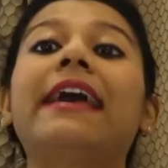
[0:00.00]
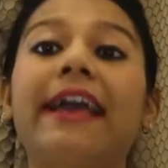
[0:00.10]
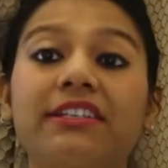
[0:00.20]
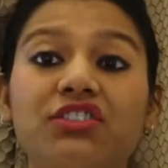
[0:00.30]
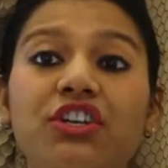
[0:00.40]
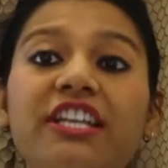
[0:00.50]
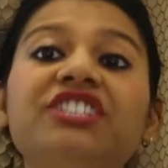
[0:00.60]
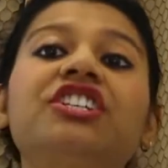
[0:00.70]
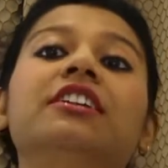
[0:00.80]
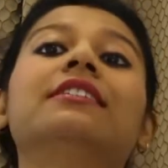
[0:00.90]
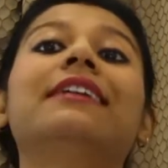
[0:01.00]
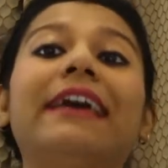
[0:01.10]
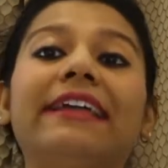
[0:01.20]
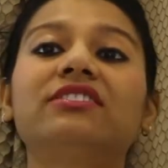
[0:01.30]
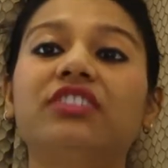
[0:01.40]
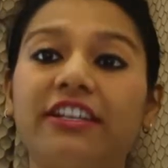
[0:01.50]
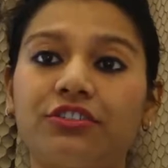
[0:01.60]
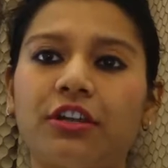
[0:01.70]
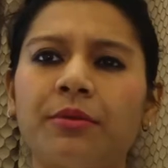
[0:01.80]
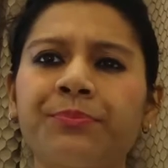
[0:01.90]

excretion, etc.